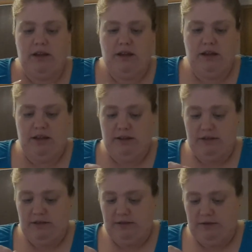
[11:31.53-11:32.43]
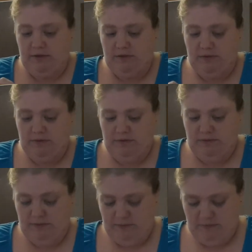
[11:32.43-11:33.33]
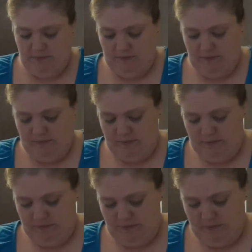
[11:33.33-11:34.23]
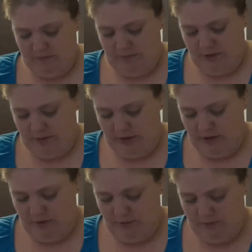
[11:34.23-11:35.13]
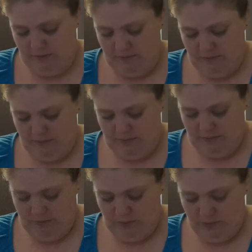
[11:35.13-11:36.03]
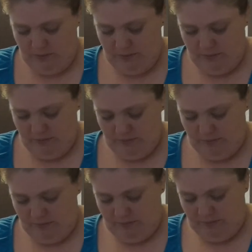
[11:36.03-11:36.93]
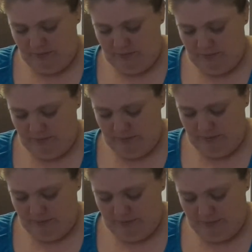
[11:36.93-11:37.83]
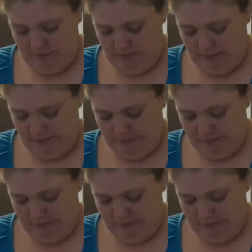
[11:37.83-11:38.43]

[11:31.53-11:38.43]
Nothing is said.